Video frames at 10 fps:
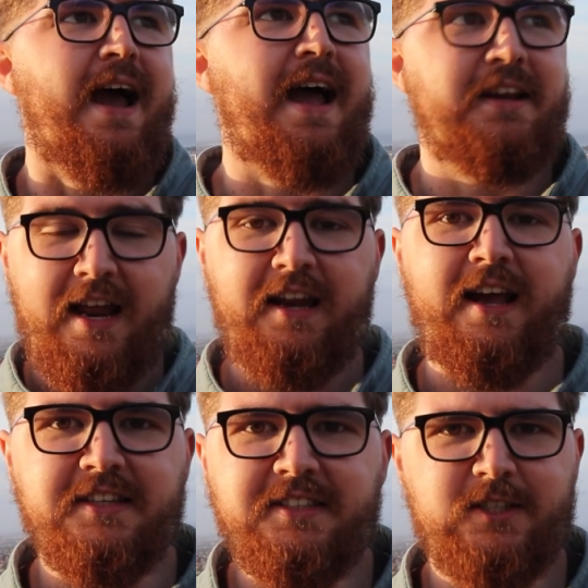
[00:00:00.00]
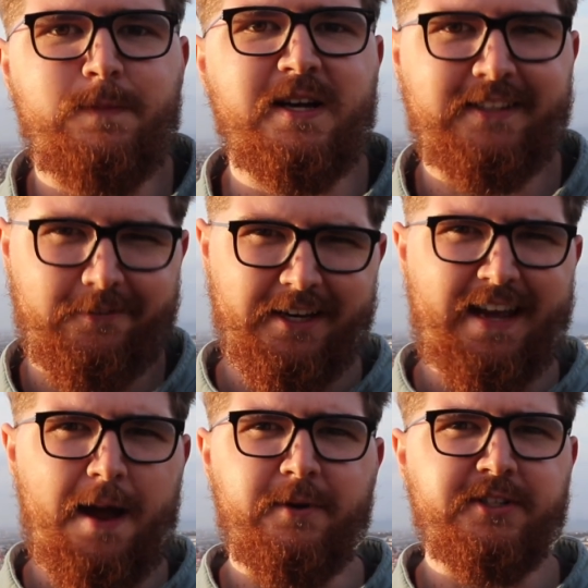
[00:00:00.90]
And in any case, 6x7
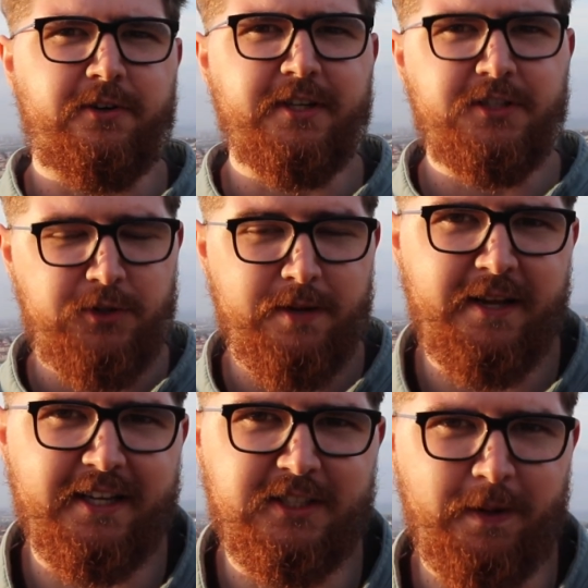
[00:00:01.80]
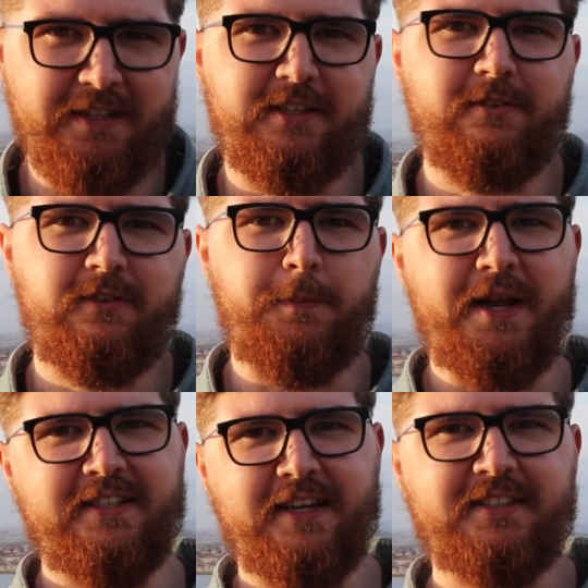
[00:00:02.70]
cameras are extremely expensive. The
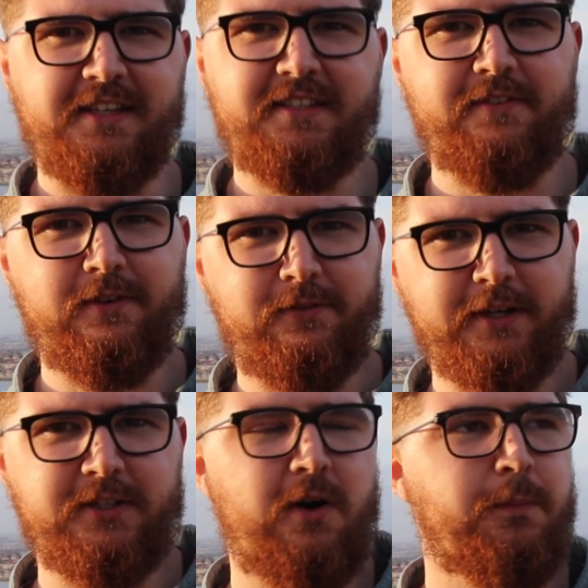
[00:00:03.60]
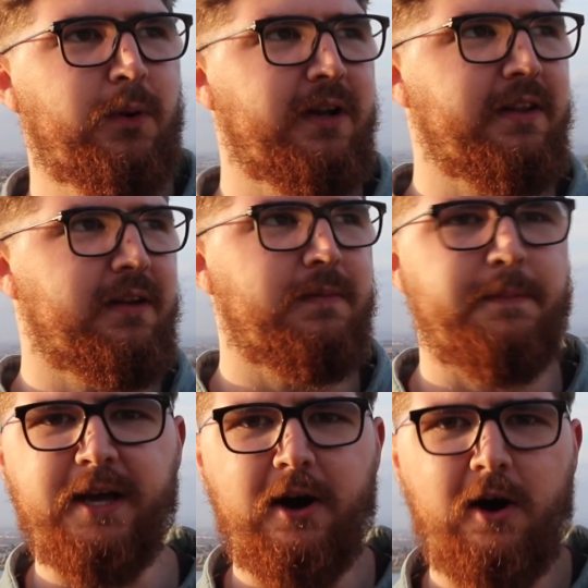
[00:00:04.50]
Pentax 6.7, for example, and the
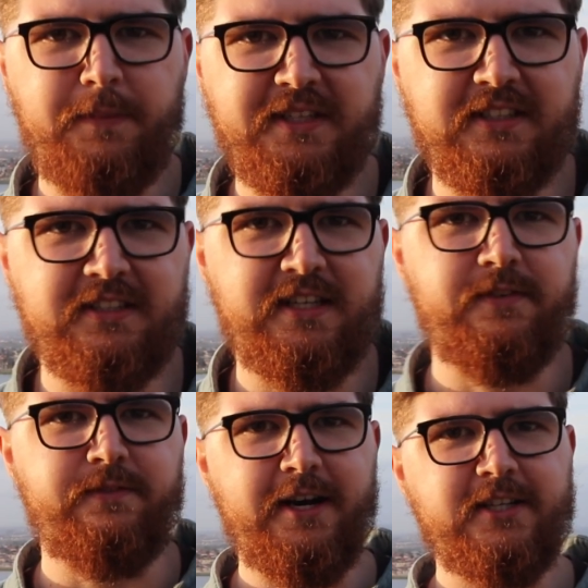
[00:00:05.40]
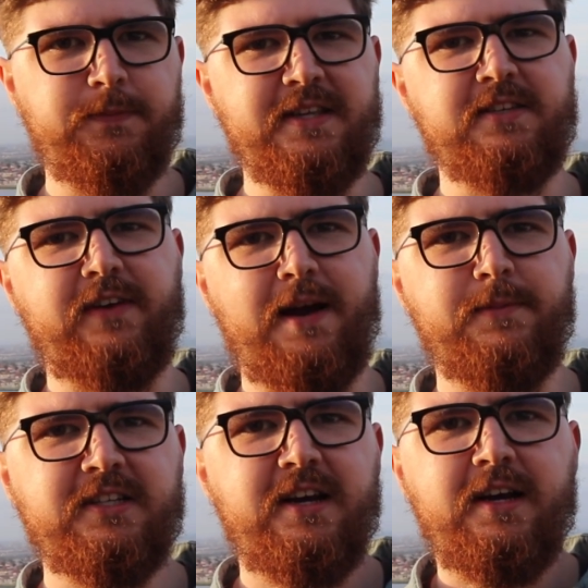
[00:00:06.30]
Mamiya RB 6.7, very expensive cameras.